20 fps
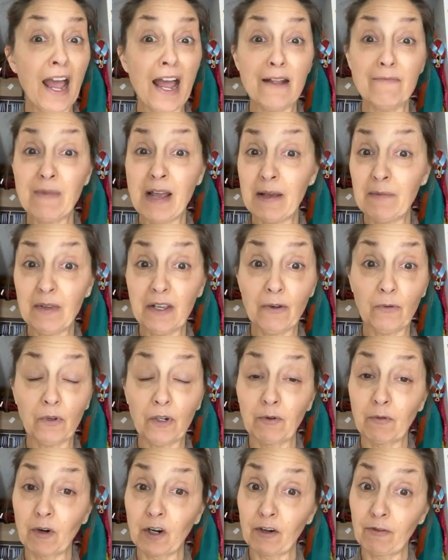and maybe it
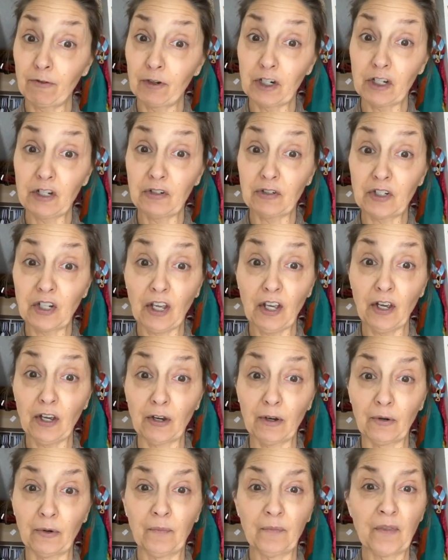would work for you
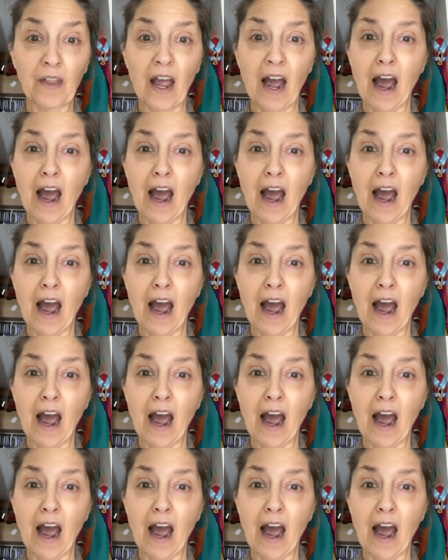too.